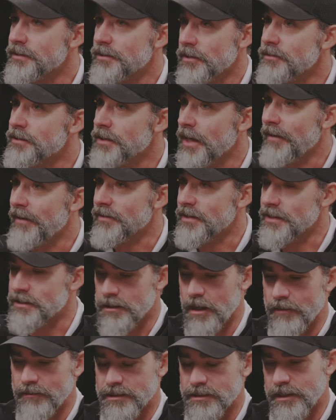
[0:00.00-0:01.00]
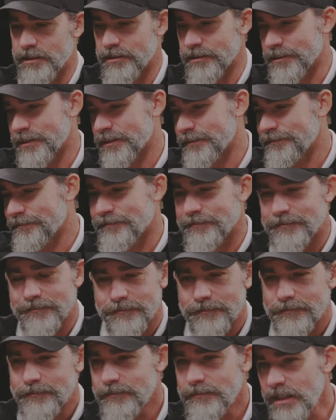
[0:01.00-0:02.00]
start having these conversations?
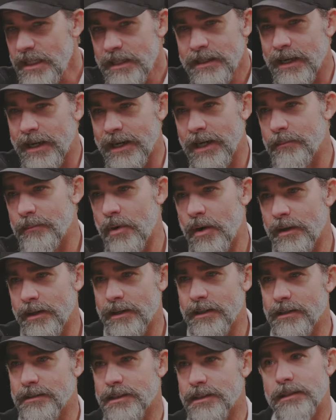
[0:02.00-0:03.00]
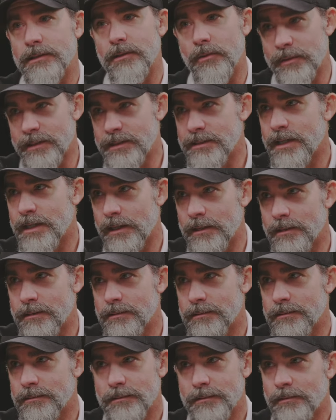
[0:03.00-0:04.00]
And I get brought in and it's like, no, he's got to
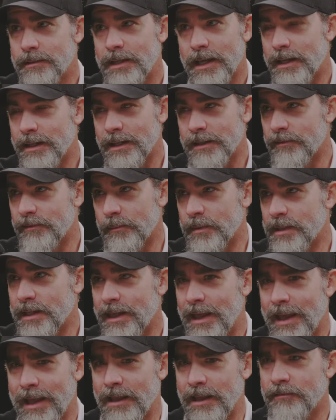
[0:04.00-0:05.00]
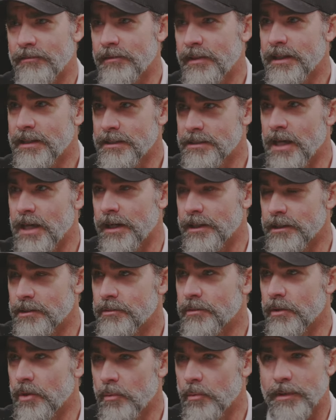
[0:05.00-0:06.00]
you can't give him an A for that. He's got to
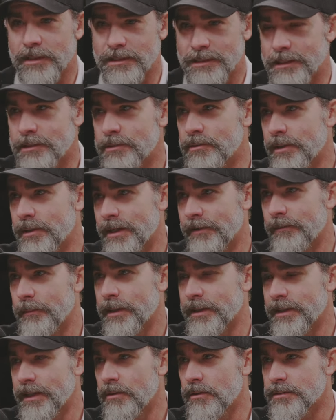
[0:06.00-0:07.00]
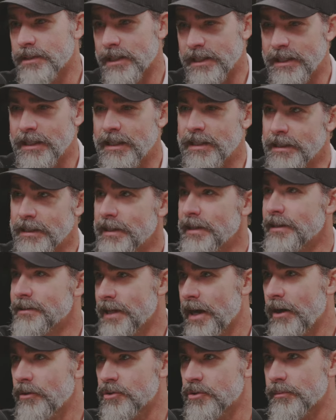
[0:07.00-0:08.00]
do the homework. He's got to do like everybody else. Like he
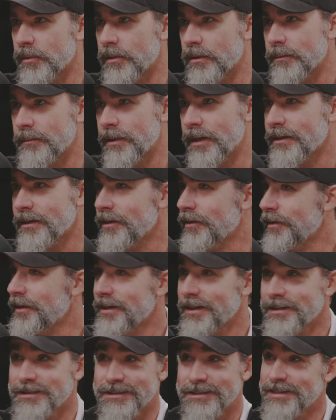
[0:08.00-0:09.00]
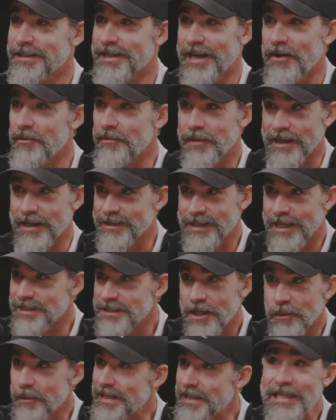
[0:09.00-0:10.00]
needs algebra. I'm like, no, he doesn't need out. Like
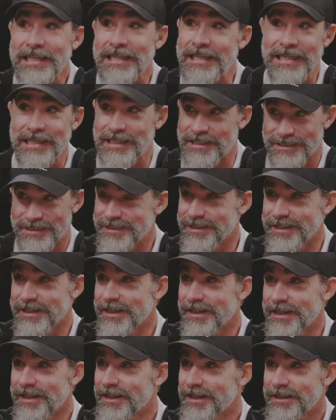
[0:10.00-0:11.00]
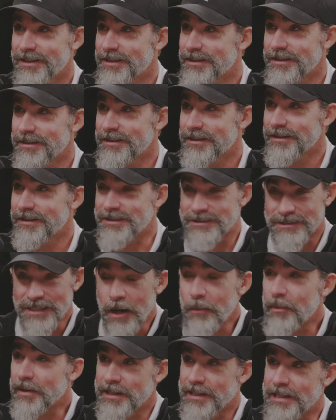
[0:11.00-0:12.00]
that's not what he needs. That's
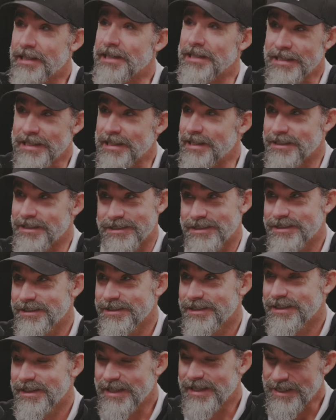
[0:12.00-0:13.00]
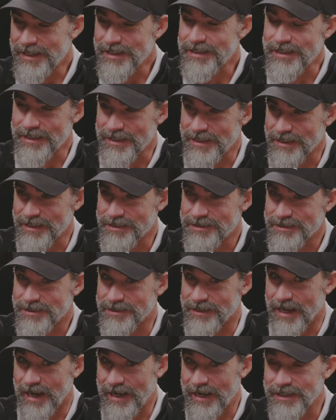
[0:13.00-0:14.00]
not what he needs. He needs
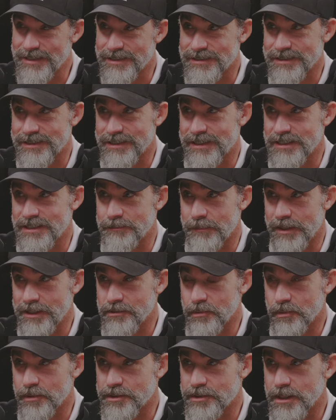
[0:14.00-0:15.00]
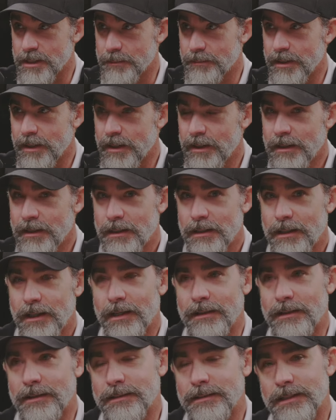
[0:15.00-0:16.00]
guidance. He needs mentorship.
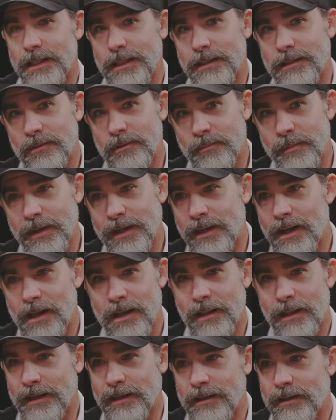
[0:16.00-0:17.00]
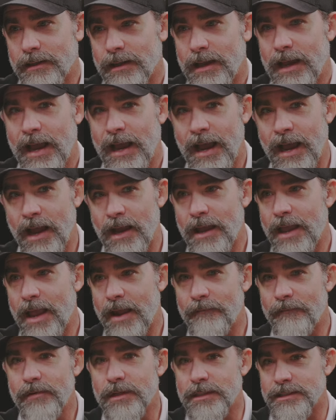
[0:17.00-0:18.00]
And it's like, oh my God, like how,
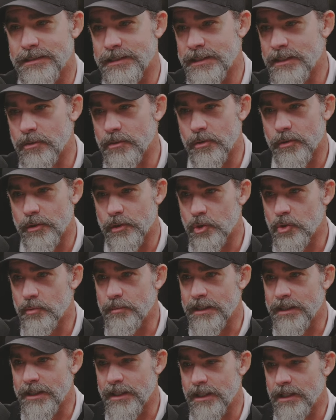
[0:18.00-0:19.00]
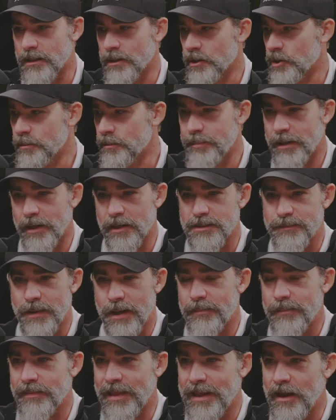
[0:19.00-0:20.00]
every single human here, good parents,
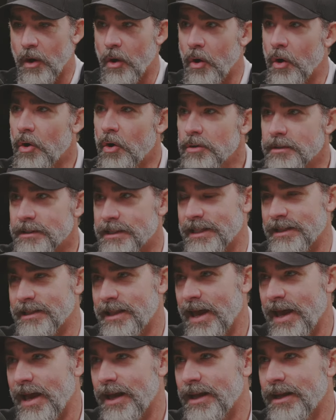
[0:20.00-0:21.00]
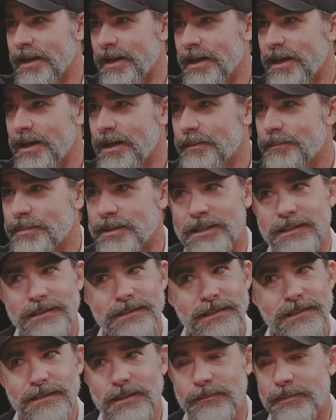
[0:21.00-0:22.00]
bad, they all need that. But the
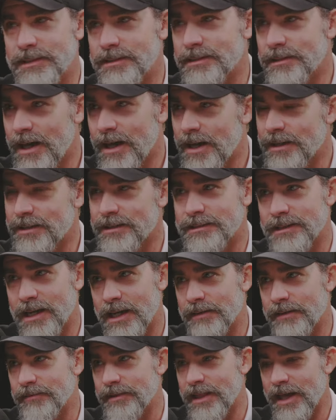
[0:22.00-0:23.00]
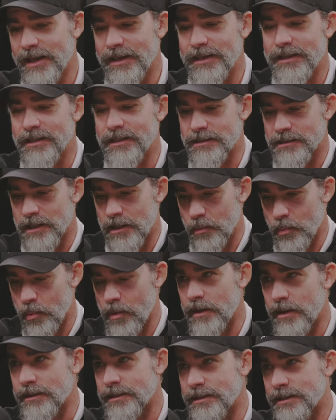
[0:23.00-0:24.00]
system is not designed for that. It is a
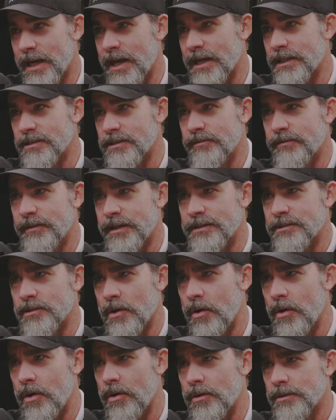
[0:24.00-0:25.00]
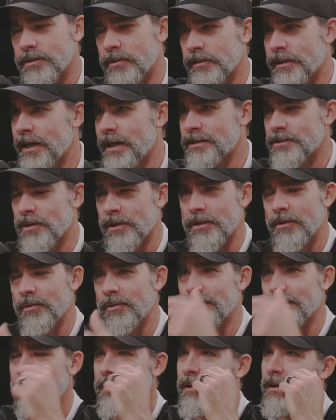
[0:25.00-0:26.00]
one size fits all. So then I start
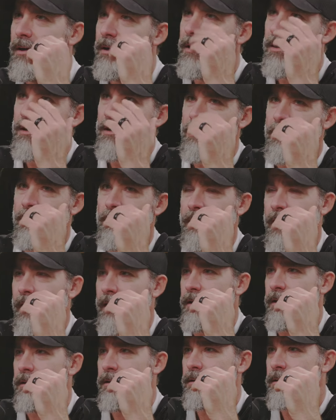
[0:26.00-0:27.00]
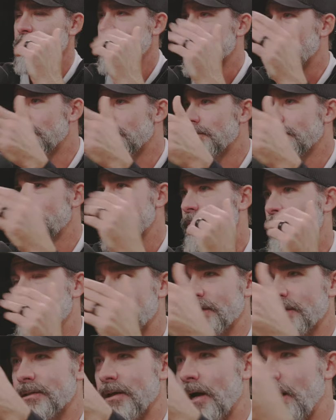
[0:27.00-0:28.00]
going, okay, well,
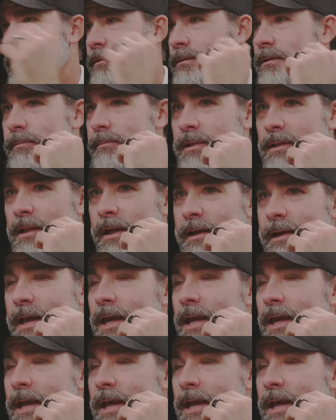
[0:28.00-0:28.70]
would a doctor be like,